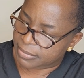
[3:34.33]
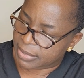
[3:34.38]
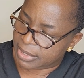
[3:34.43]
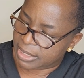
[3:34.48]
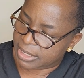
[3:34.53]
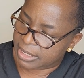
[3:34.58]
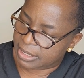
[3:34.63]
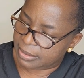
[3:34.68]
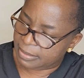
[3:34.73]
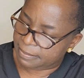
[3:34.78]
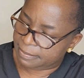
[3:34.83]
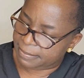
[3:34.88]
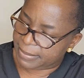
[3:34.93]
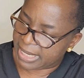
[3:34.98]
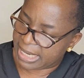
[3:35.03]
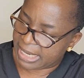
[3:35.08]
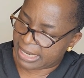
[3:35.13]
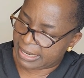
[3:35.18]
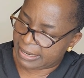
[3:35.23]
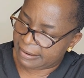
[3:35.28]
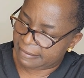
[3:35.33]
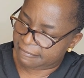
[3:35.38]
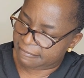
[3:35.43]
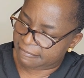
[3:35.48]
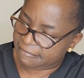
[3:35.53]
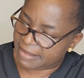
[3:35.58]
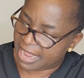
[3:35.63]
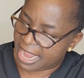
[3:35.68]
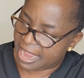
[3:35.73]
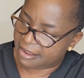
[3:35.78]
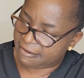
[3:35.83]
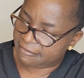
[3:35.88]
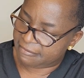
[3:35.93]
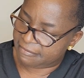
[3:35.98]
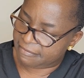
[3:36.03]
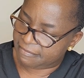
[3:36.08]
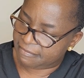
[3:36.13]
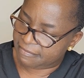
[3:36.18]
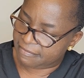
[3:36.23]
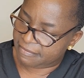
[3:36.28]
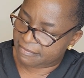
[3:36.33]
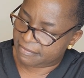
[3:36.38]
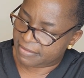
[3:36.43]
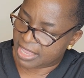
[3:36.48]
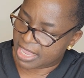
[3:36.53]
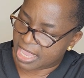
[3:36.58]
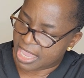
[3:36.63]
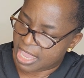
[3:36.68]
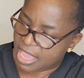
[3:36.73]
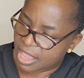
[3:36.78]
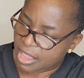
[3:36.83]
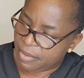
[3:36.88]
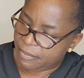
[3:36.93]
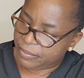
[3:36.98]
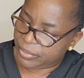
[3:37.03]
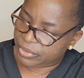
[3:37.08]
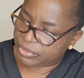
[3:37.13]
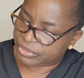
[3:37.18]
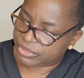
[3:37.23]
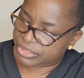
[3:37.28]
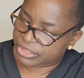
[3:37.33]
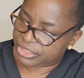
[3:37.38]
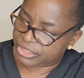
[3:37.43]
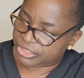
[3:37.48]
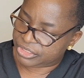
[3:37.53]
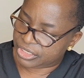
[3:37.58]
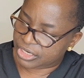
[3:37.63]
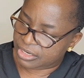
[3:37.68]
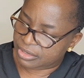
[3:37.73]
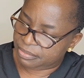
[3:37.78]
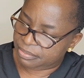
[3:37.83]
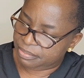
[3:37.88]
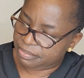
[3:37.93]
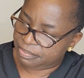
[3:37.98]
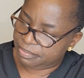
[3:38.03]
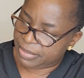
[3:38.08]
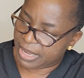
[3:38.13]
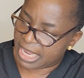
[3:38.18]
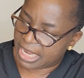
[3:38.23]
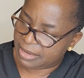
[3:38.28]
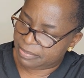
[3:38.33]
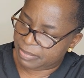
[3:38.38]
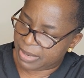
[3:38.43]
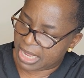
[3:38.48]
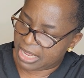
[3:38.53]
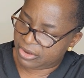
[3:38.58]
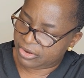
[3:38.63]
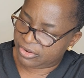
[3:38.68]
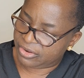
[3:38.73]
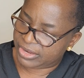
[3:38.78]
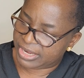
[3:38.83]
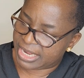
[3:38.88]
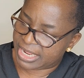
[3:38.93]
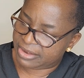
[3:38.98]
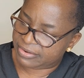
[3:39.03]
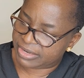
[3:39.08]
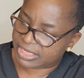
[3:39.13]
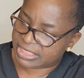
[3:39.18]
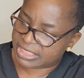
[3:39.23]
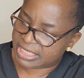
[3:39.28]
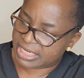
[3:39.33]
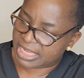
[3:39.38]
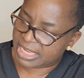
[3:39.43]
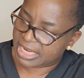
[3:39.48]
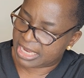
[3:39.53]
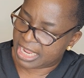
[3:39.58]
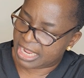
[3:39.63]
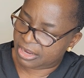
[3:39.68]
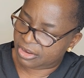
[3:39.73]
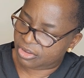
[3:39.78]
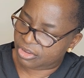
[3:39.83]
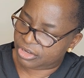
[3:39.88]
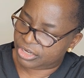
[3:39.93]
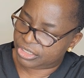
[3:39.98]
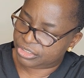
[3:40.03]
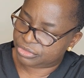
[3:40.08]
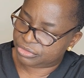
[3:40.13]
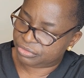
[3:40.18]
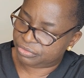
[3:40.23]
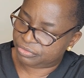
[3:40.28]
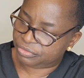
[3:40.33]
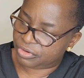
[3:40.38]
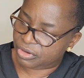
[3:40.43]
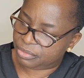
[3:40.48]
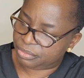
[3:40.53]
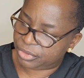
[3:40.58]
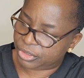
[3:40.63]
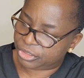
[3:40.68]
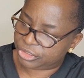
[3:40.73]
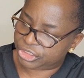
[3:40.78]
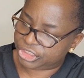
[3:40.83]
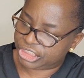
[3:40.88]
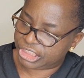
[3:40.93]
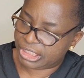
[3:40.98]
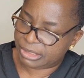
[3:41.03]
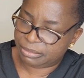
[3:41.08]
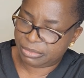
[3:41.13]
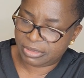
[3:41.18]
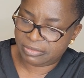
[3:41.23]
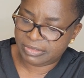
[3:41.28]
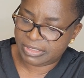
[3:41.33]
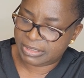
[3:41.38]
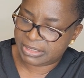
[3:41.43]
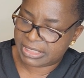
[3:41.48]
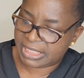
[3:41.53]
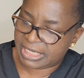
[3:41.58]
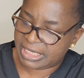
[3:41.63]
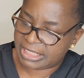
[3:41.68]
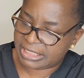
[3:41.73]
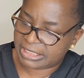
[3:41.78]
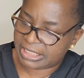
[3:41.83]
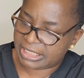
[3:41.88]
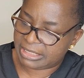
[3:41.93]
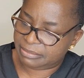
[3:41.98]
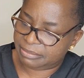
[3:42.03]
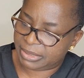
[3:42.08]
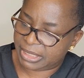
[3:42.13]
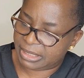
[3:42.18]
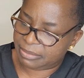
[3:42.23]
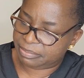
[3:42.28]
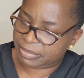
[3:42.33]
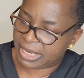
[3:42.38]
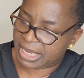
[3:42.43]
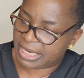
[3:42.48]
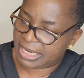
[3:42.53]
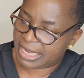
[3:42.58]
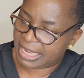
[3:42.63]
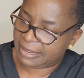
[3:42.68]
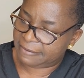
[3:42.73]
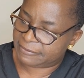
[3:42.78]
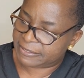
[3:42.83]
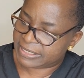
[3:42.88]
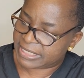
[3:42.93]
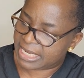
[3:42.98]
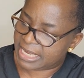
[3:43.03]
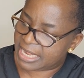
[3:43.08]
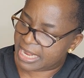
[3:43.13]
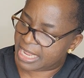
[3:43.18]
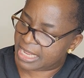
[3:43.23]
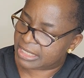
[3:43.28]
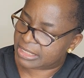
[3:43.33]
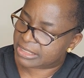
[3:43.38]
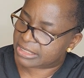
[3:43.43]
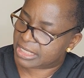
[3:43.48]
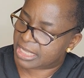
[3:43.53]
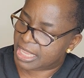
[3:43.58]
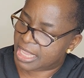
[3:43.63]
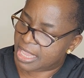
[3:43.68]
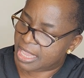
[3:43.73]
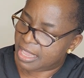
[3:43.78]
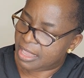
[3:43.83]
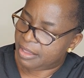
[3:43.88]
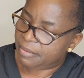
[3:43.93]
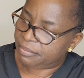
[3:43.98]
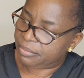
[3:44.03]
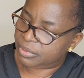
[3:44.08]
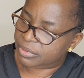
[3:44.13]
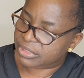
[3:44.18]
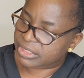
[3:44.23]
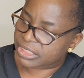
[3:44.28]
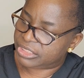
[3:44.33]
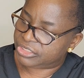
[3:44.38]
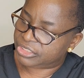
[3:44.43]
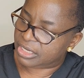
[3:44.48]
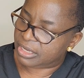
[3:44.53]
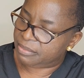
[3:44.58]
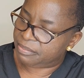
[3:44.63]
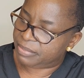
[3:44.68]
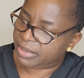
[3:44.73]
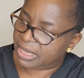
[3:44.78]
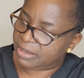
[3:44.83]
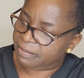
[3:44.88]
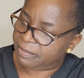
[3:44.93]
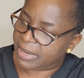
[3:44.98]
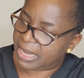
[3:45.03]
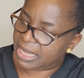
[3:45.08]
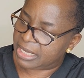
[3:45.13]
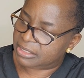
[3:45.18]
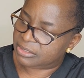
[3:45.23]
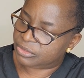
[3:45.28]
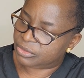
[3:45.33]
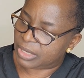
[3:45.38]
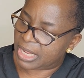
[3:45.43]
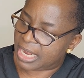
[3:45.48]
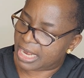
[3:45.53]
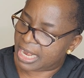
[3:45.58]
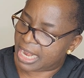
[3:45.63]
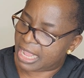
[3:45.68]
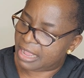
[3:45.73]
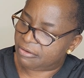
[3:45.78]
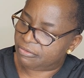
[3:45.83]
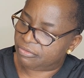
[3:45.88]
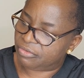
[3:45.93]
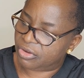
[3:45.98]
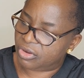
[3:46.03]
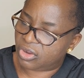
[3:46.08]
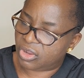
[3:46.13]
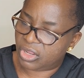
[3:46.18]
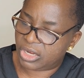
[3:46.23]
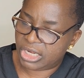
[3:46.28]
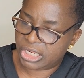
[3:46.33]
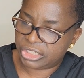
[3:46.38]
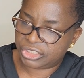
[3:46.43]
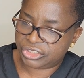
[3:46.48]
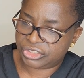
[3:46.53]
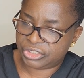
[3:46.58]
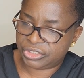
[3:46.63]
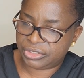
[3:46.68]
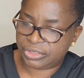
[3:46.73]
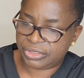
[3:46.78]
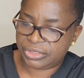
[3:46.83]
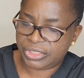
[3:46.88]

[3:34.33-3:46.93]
number 5. Position bedpan under resident according to form or shape of the selected bedpan. I've said that. Position bedpan to allow for collection.